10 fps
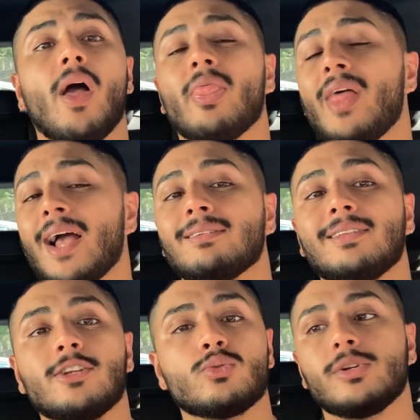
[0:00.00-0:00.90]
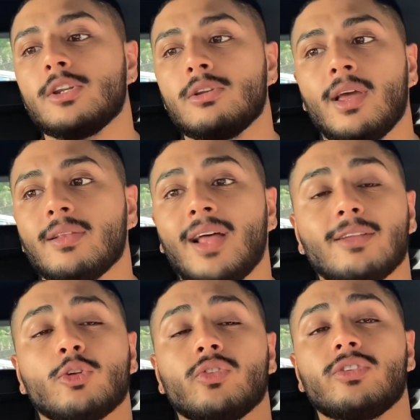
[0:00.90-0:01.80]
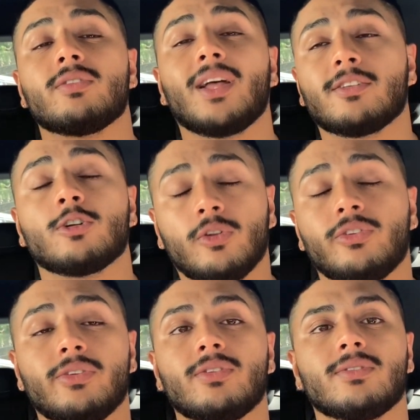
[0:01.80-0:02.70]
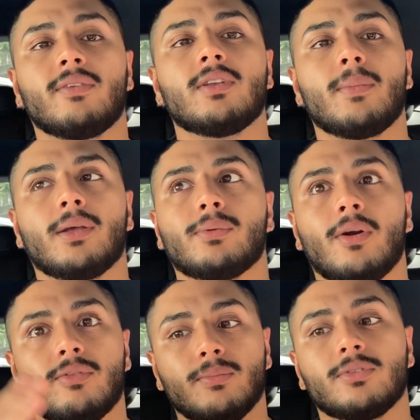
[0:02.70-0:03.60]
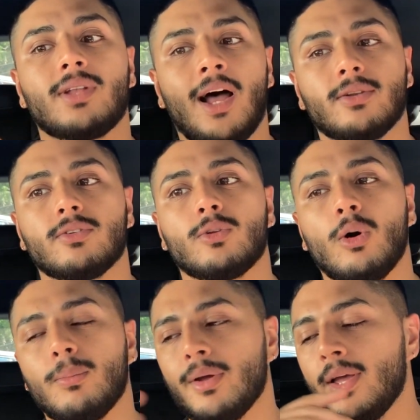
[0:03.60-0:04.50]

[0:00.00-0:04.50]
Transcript: and that is literally that's consist that's a consistent seventy miles per hour from start to stop.